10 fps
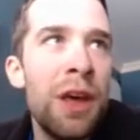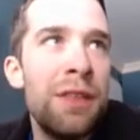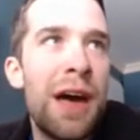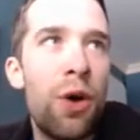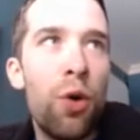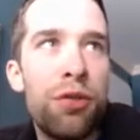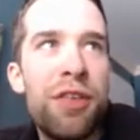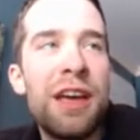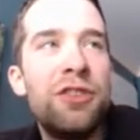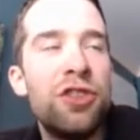That whole
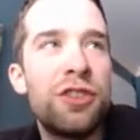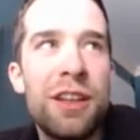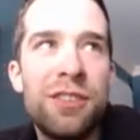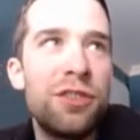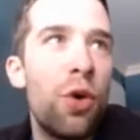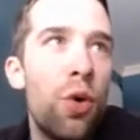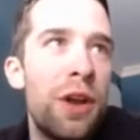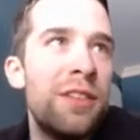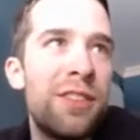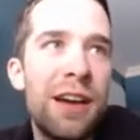thing just gets stored
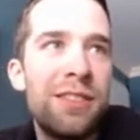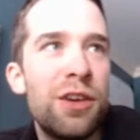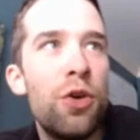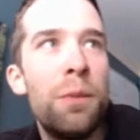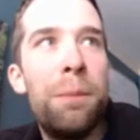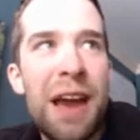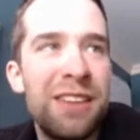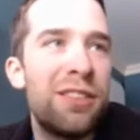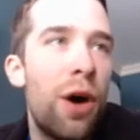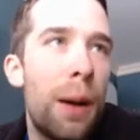inside its own
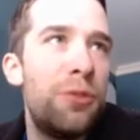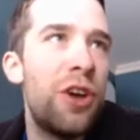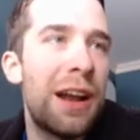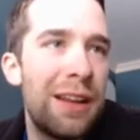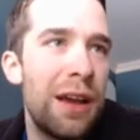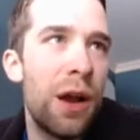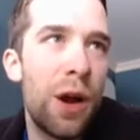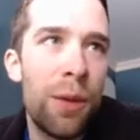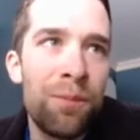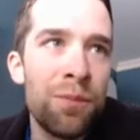base object here.